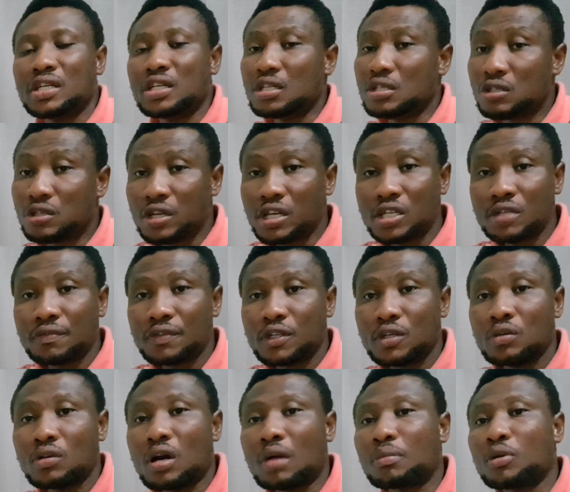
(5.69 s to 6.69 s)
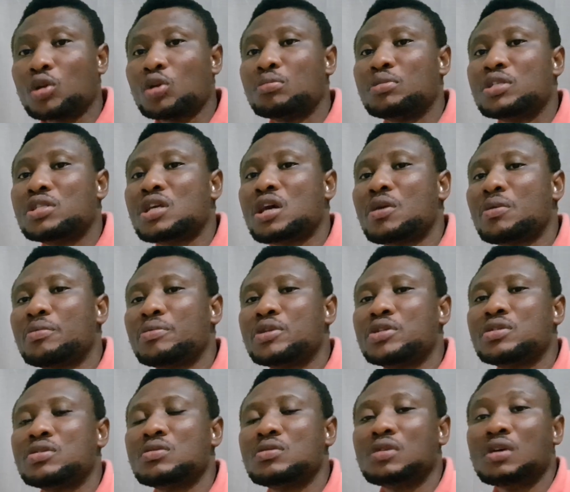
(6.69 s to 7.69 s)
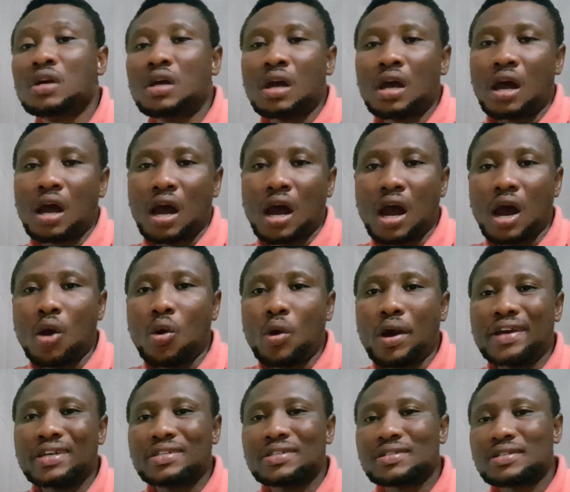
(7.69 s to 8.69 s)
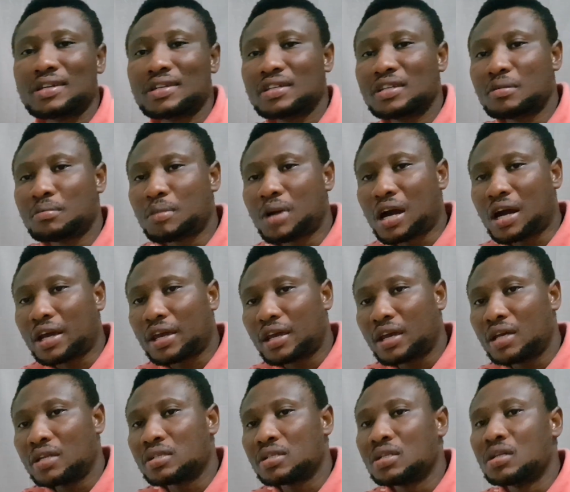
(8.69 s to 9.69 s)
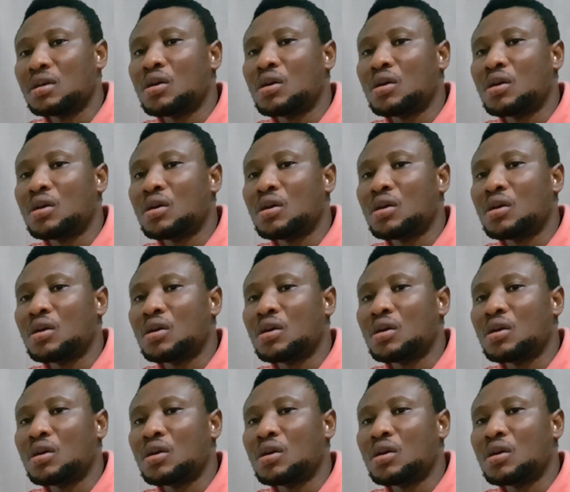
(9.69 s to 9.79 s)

In today's video, I'm going to be sharing with you how I study the market